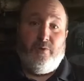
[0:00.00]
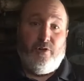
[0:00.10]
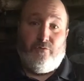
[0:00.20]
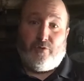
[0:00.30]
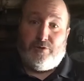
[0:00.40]
when you
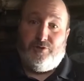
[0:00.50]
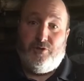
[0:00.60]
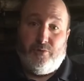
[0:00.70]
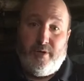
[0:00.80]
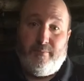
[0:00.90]
first
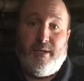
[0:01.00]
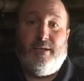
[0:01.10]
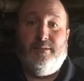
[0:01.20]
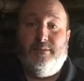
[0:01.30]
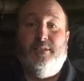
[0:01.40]
do it
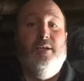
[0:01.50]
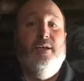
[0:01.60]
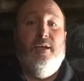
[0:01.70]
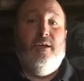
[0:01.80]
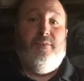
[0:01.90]
because
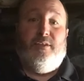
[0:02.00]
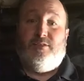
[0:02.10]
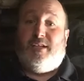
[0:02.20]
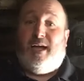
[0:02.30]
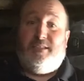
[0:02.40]
there's
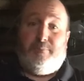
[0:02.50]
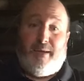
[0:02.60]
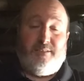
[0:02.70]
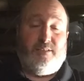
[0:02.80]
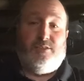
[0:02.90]
tight
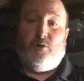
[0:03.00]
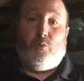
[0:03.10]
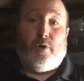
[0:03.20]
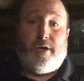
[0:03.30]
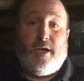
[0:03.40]
spaces to
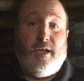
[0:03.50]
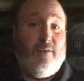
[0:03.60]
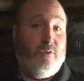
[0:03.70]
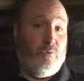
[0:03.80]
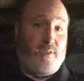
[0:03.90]
work in.
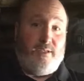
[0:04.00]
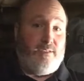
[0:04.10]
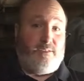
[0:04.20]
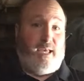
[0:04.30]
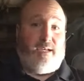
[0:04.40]
Even with
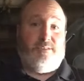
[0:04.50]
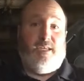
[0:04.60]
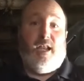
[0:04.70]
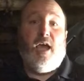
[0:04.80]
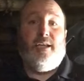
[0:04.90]
this
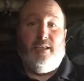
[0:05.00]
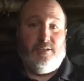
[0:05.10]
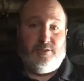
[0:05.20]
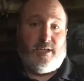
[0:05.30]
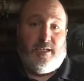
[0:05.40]
XC90,
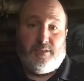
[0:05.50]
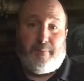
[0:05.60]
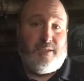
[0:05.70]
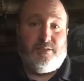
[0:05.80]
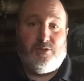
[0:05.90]
there's tight
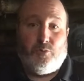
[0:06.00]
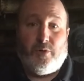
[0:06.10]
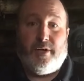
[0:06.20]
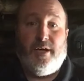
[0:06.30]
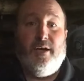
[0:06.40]
spaces to
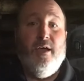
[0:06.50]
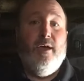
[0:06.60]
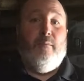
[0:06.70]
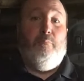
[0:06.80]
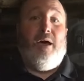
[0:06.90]
work in,
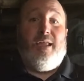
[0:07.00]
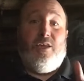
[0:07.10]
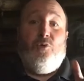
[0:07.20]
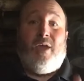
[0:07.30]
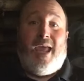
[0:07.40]
but
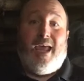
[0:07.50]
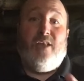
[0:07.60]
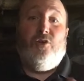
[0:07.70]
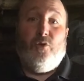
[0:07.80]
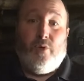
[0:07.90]
you
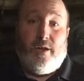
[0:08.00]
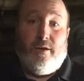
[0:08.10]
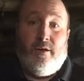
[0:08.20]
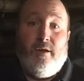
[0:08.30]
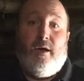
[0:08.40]
can do it.
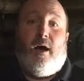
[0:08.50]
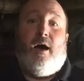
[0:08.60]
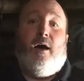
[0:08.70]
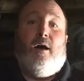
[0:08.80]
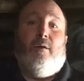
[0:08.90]

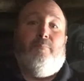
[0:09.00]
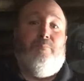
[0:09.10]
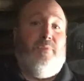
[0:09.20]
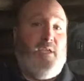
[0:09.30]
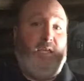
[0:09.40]

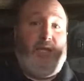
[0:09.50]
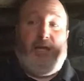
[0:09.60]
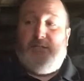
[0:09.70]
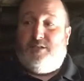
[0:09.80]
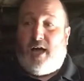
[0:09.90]
The
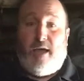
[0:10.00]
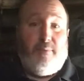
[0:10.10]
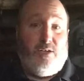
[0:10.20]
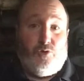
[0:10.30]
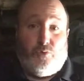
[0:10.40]

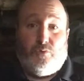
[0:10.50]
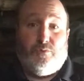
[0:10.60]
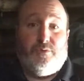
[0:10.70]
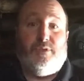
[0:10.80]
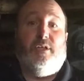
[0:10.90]
timing
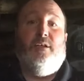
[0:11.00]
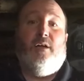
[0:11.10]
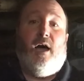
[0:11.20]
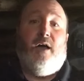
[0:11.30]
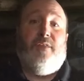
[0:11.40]
tools
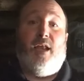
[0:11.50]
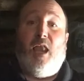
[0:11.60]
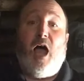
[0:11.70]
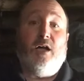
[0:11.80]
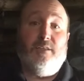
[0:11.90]
that
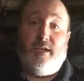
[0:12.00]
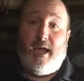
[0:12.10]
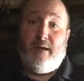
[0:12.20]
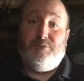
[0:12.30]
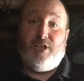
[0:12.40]
lock the
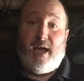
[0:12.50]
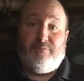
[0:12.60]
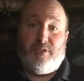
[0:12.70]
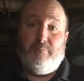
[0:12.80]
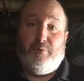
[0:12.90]

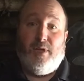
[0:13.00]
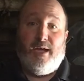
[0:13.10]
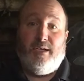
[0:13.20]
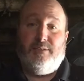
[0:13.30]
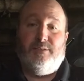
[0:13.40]
camshafts in
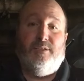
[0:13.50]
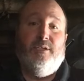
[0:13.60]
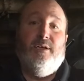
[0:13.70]
place